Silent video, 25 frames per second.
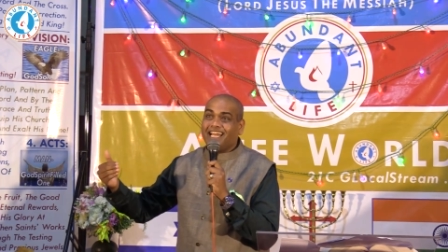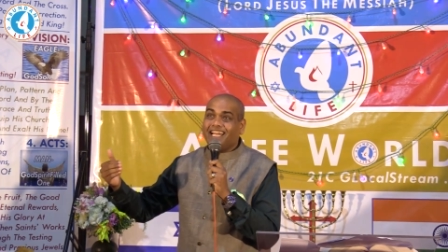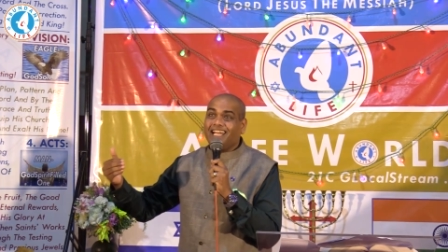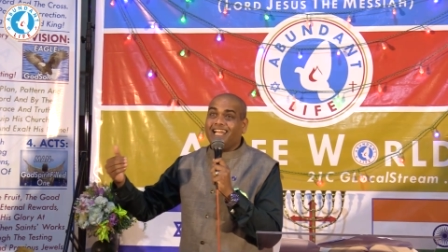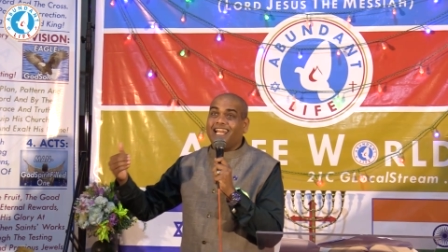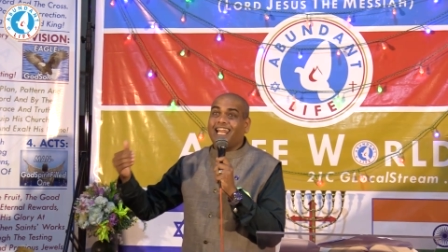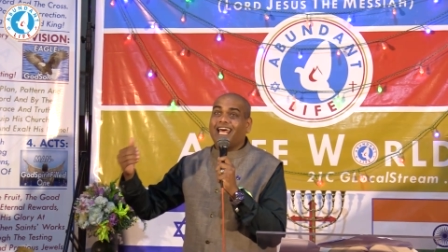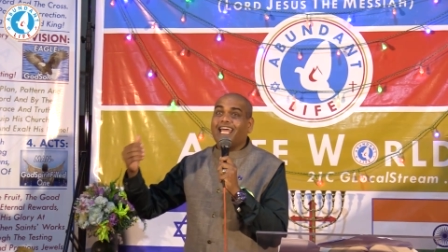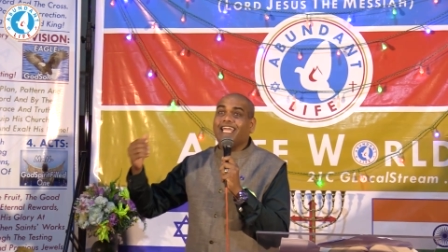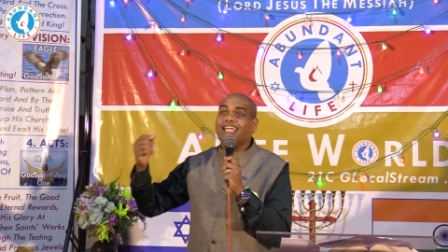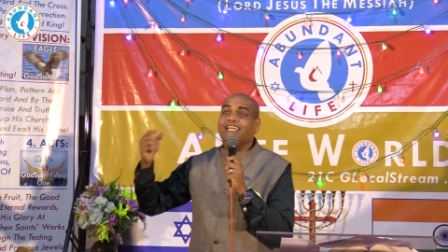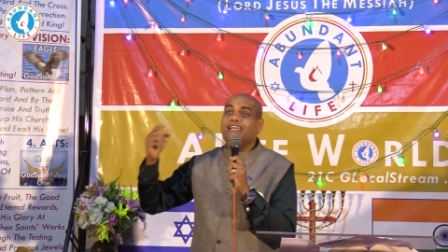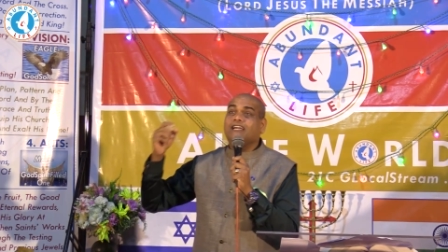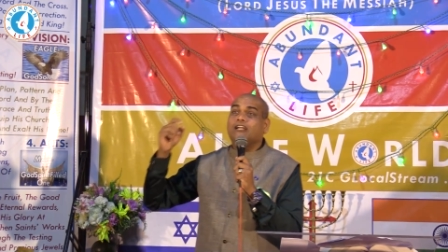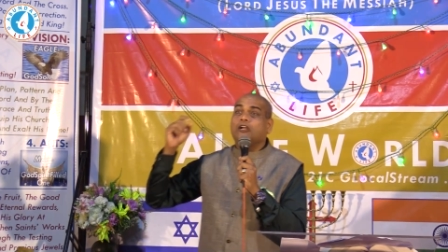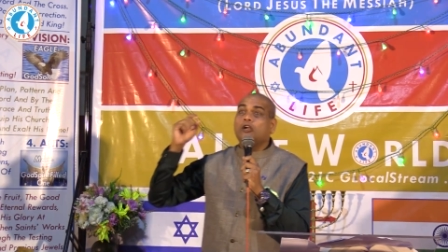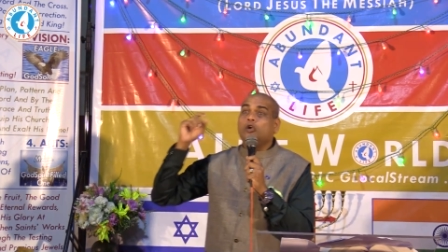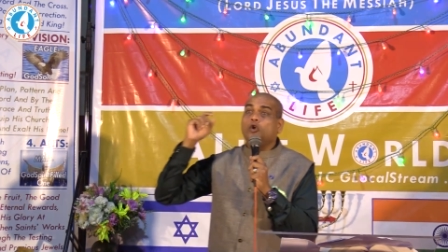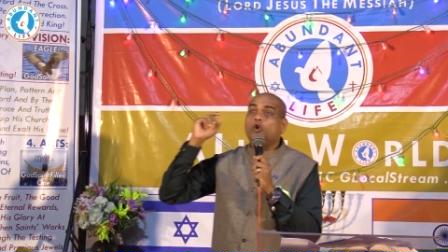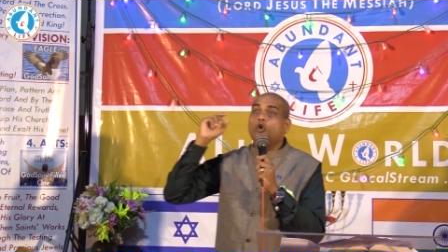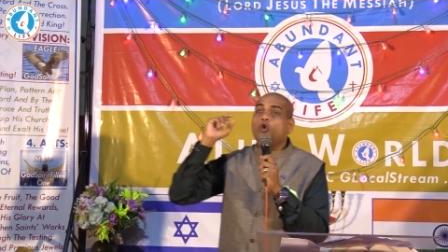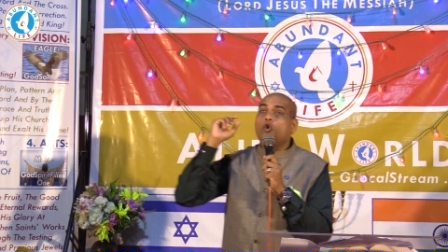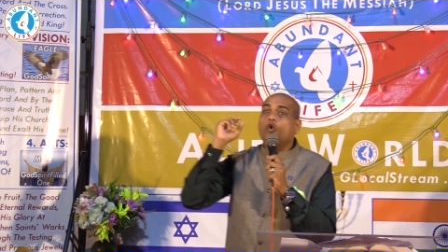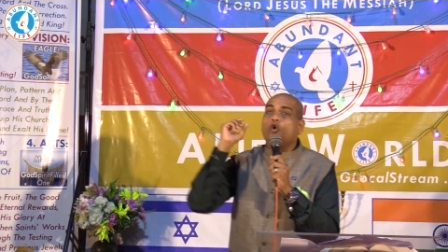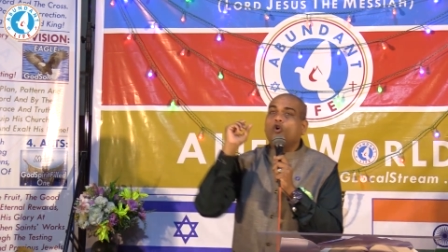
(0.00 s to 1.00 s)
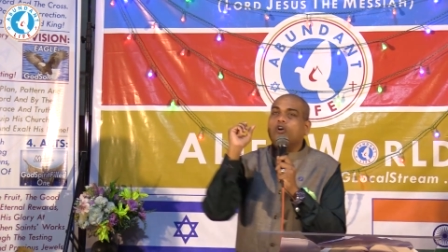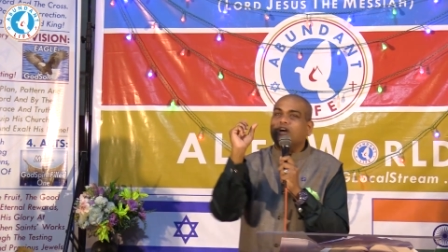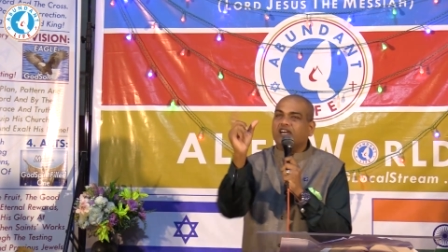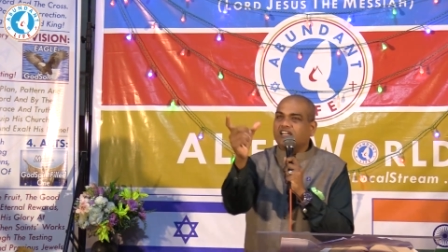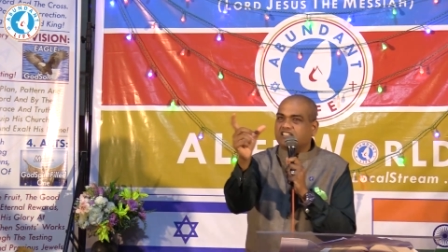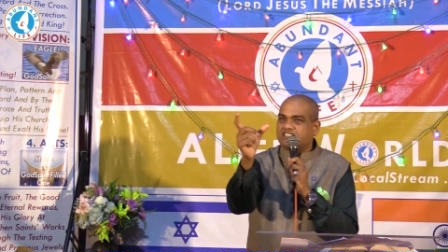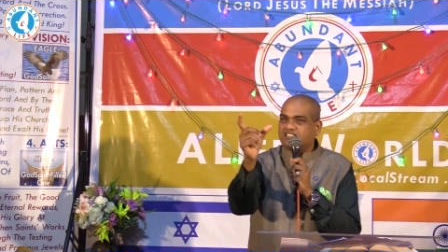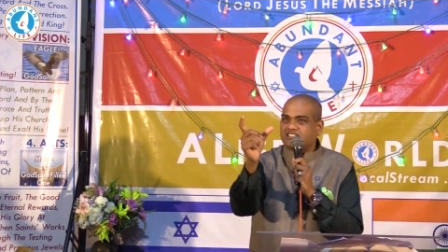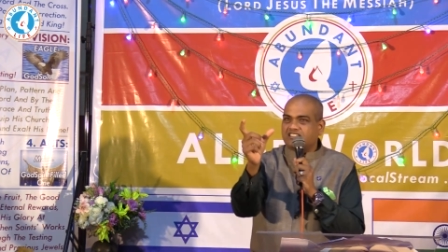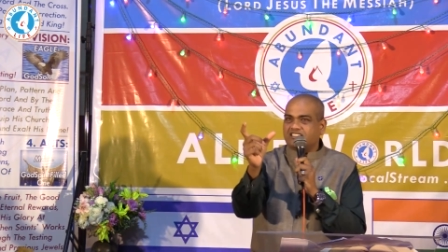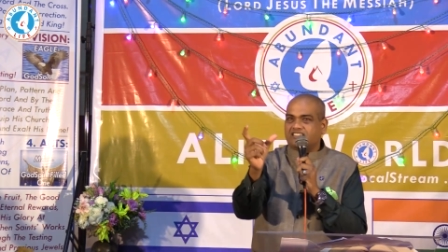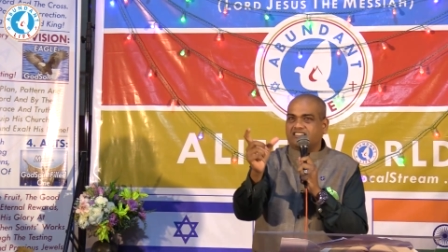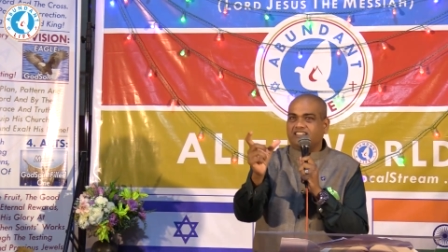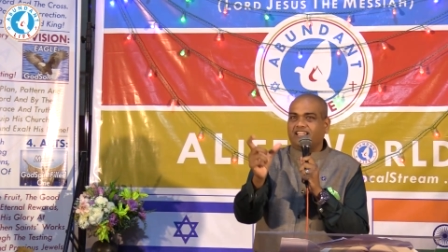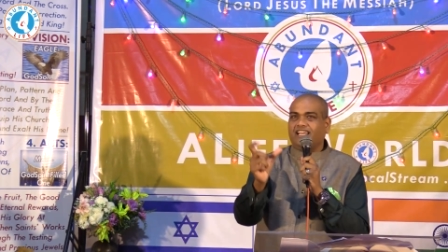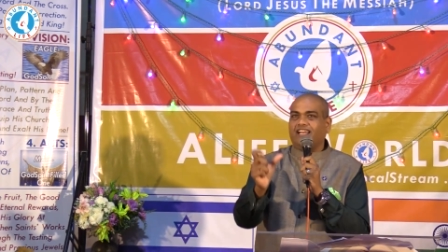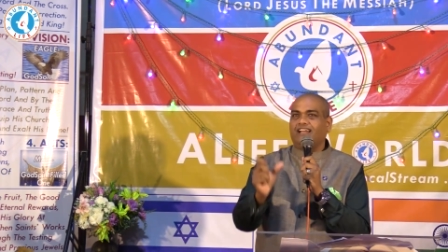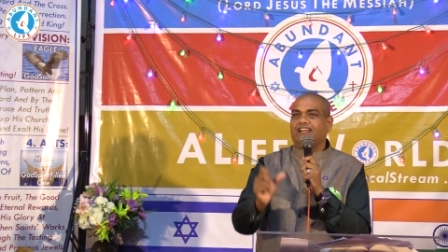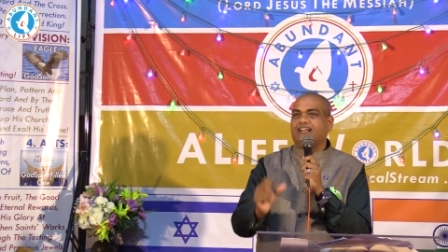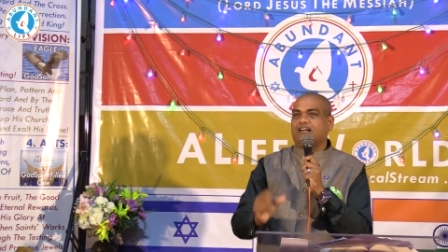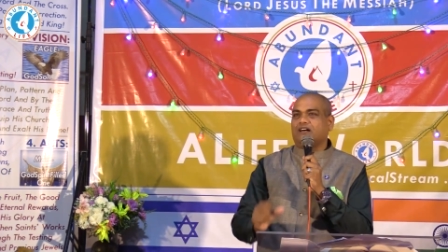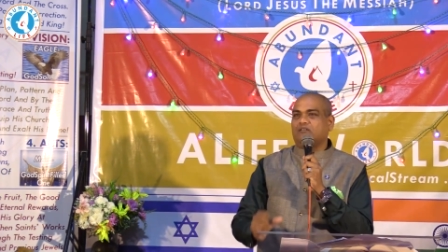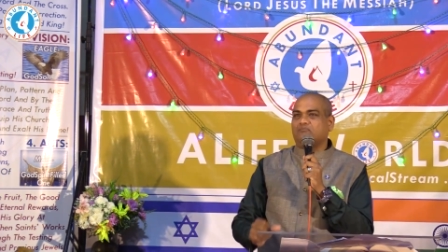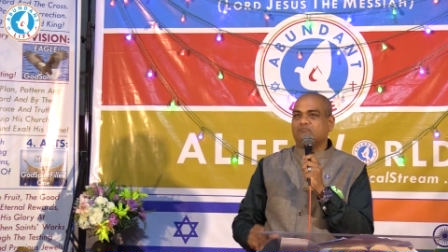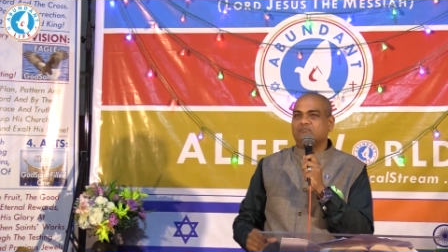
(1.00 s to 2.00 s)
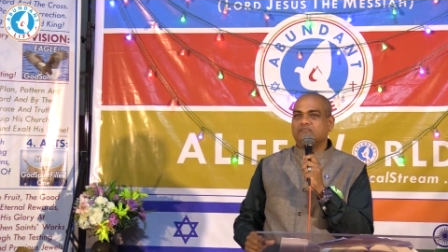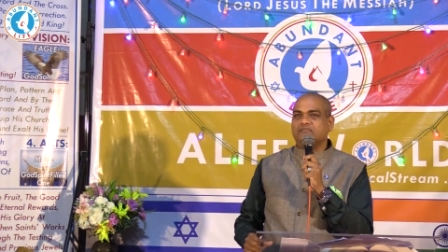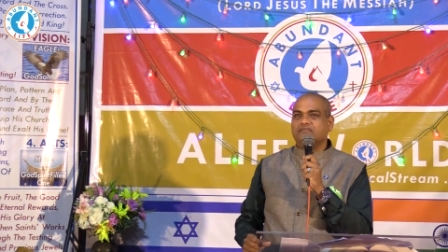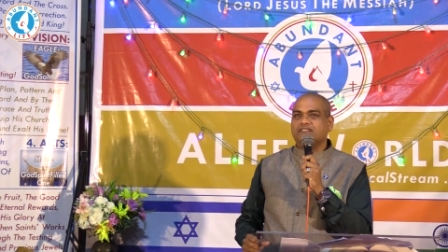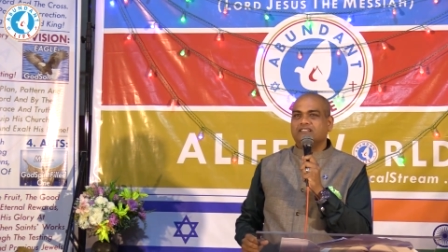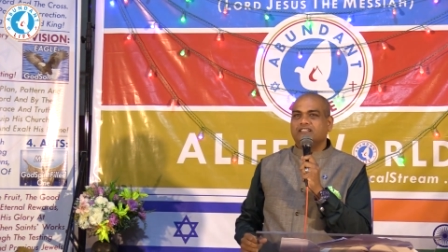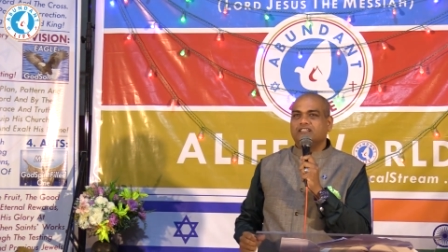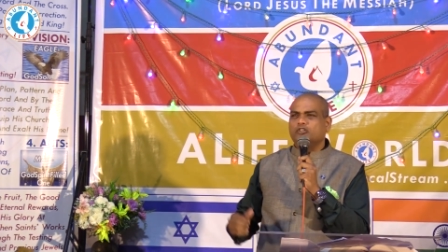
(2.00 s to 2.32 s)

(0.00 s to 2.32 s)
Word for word: Like locusts, they'll come.